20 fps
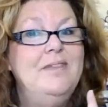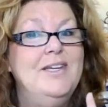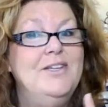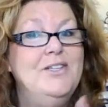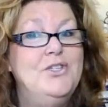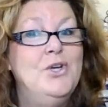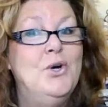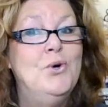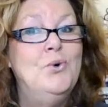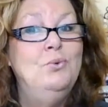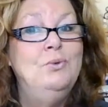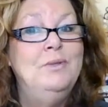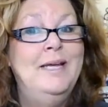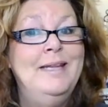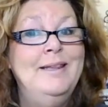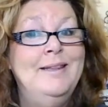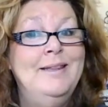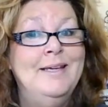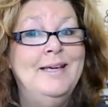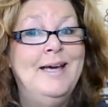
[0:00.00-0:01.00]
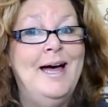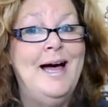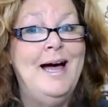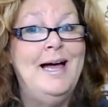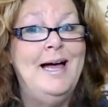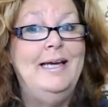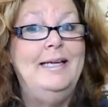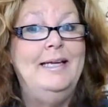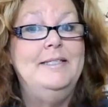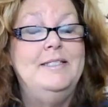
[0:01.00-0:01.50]
Don't let the
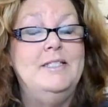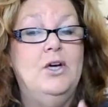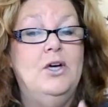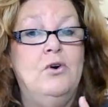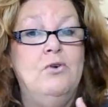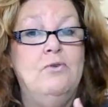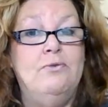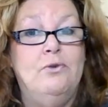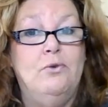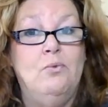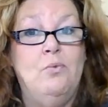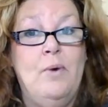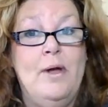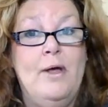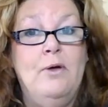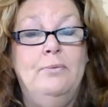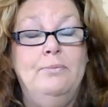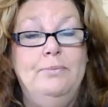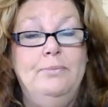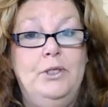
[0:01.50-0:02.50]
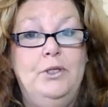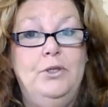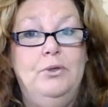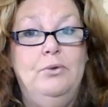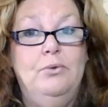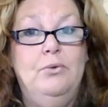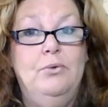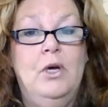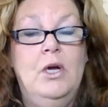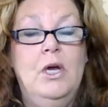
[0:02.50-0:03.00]
guides overwhelm
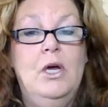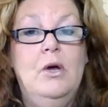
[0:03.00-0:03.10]
you.